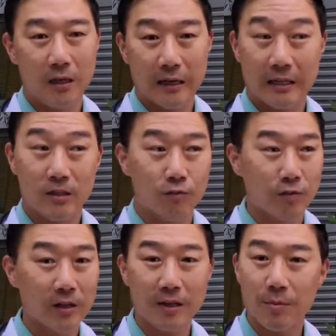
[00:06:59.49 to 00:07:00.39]
It's
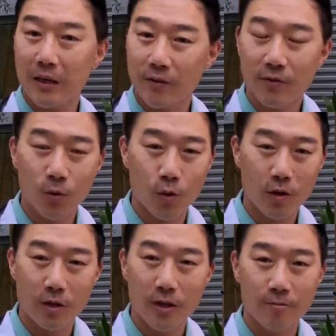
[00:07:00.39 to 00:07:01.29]
really meaningful
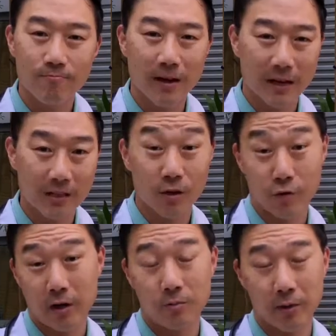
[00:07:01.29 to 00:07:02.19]
work, and it's
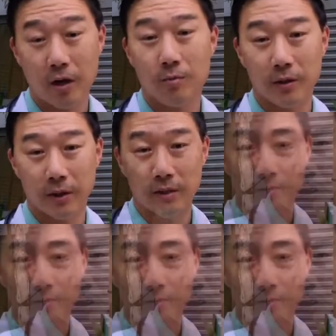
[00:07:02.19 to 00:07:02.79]
incredibly humbling.